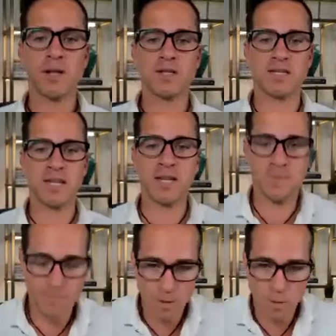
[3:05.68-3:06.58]

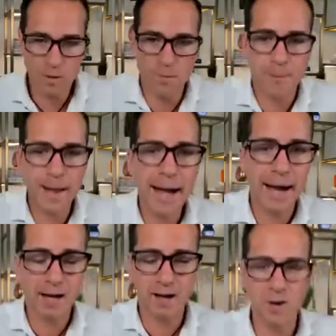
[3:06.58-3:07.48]
sit
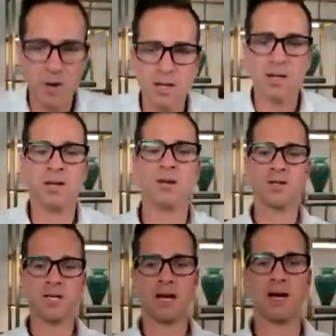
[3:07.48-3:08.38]
back in your
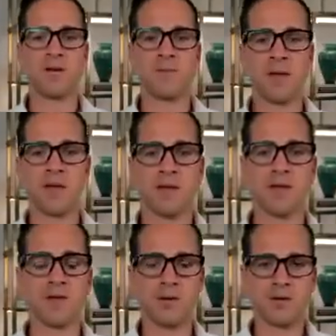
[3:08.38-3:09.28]
chair,
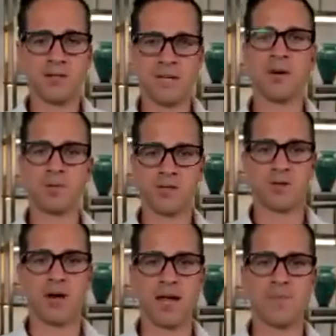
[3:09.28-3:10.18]
you sit up
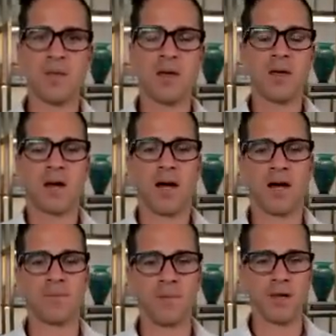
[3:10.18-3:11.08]
straight,
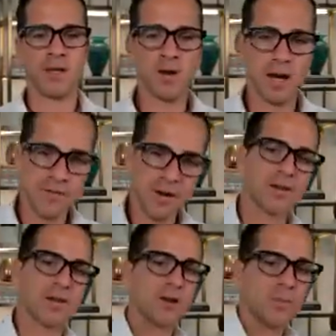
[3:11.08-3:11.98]
and you kind of have a
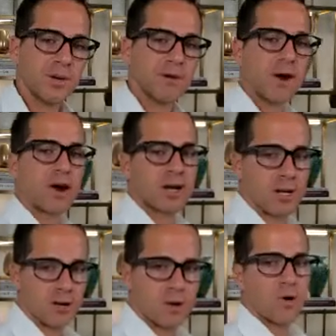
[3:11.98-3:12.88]
little bit of an arc in
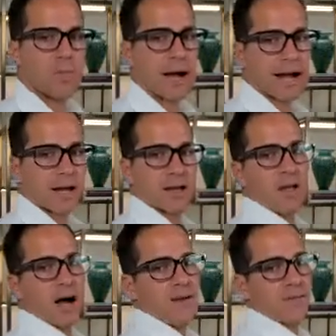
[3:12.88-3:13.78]
your low back.
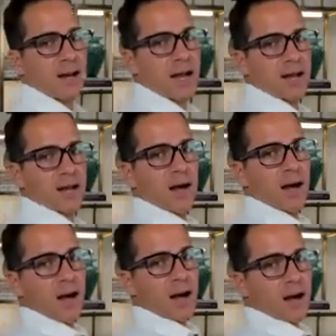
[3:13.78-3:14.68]
I've got
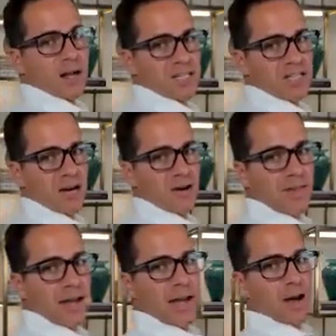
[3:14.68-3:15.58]
a chair
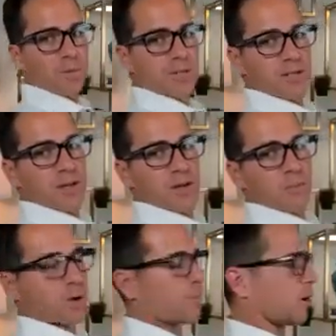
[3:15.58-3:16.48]
that helps
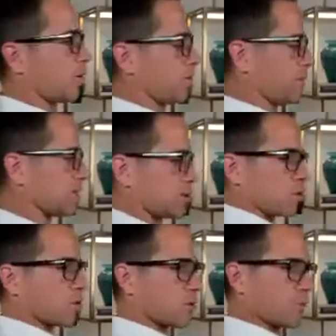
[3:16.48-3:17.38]
promote my
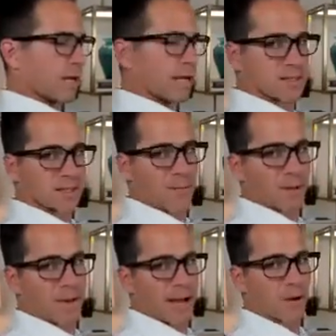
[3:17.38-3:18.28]
shoulder blades coming
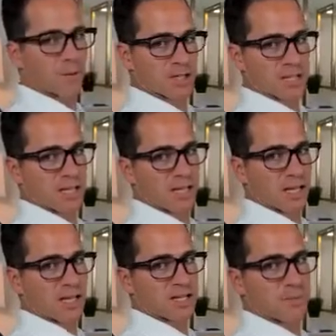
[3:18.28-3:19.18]
back, which
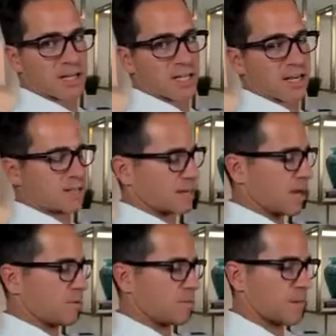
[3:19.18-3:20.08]
kicks my chest
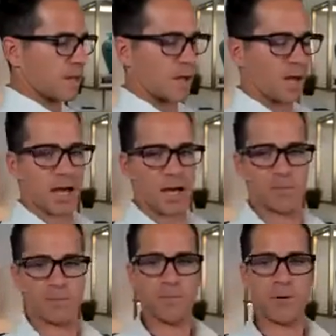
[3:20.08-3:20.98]
out.
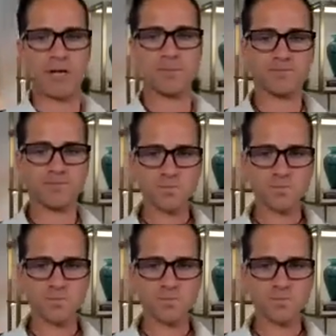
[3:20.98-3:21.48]
But